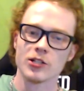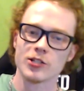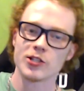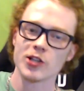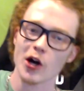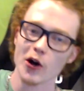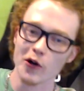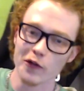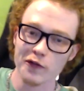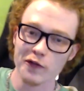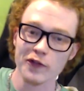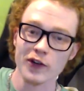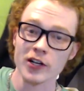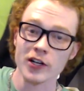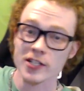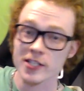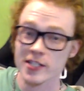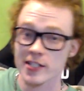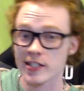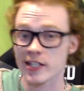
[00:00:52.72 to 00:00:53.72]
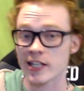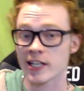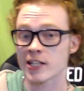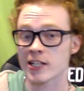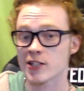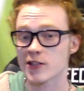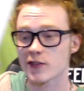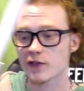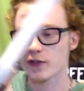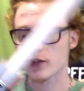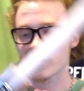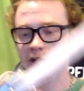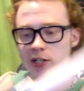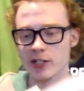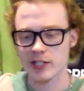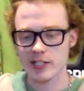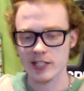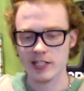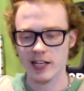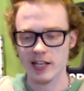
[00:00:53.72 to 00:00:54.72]
So first things
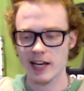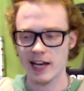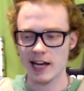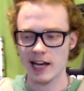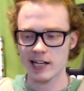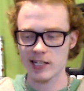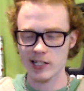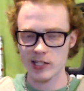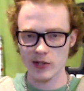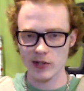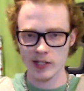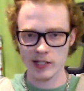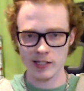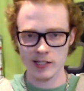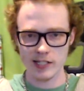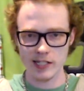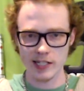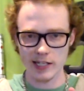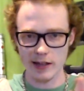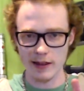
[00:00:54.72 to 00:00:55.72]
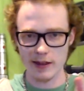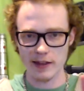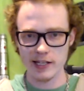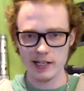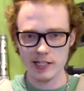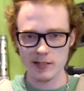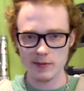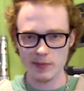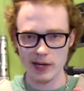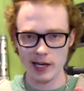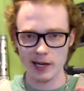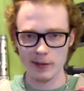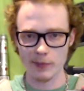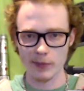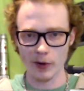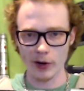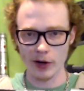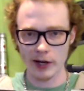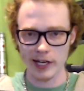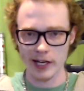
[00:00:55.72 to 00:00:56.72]
first, as you can see, this
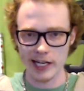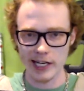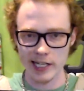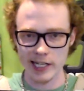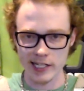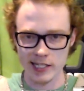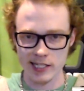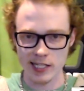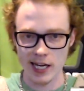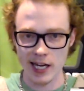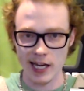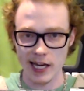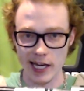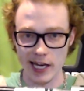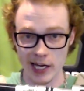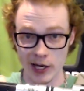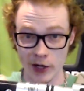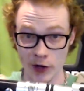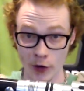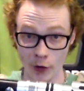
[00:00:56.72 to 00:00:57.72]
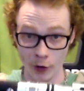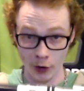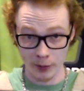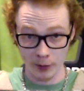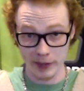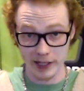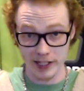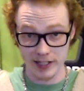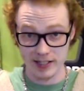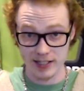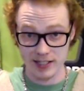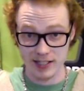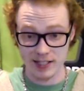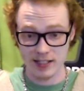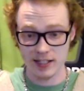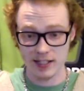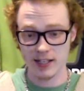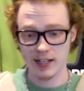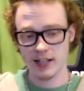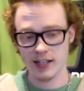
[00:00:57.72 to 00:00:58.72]
bad boy is
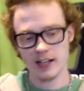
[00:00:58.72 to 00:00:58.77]
enormous.